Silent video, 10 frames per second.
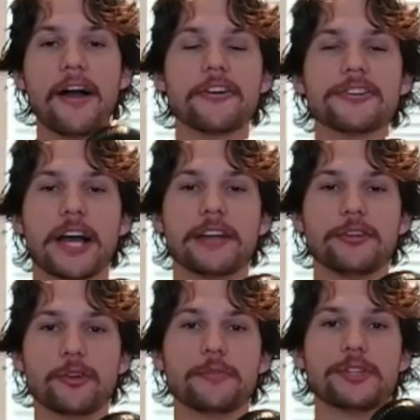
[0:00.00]
Our
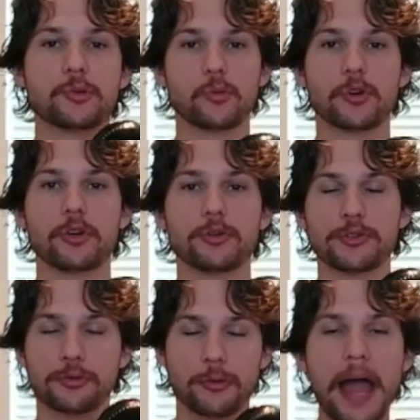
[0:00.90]
ginormous world
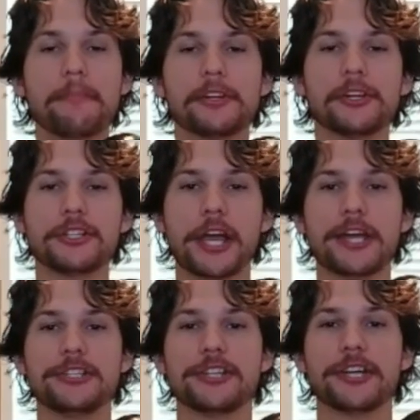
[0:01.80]
was rapidly
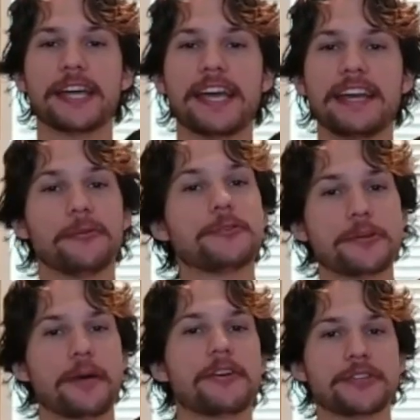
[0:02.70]
changing, and it
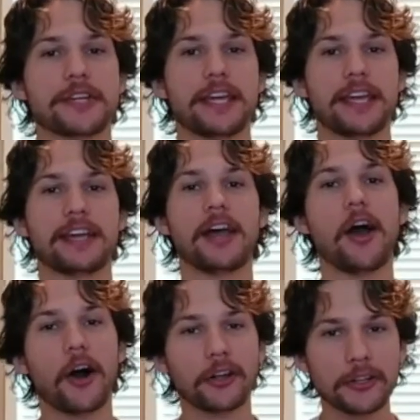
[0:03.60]
was about to get
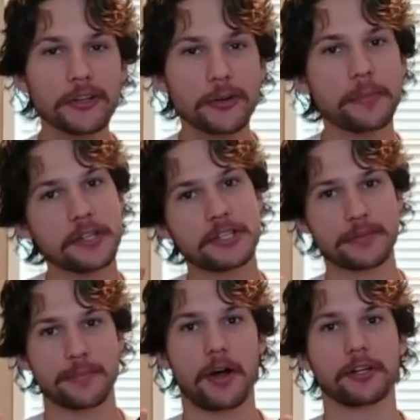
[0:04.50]
a little bit
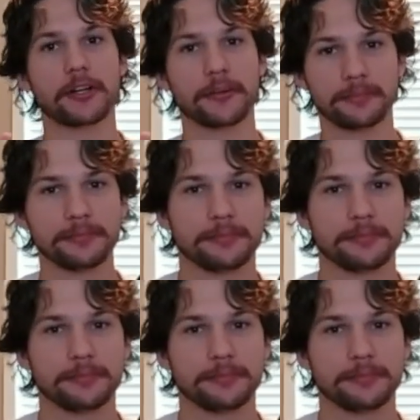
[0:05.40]
smaller.